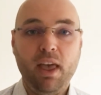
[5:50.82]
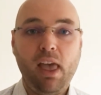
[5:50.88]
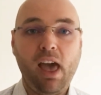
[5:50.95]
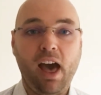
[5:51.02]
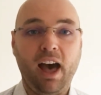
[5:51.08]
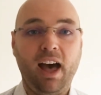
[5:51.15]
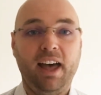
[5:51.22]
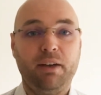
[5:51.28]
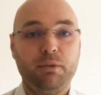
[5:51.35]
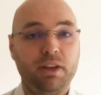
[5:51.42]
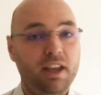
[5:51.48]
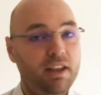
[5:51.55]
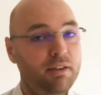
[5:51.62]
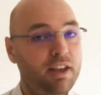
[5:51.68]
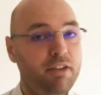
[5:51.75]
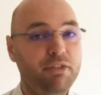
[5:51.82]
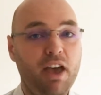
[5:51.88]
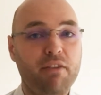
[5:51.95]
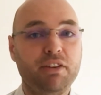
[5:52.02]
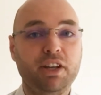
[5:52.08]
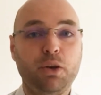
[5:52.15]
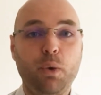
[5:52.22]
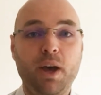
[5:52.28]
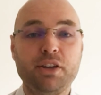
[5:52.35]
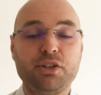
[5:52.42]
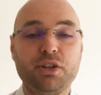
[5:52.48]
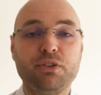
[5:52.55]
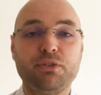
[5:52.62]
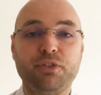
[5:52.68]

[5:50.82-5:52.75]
If you have any questions,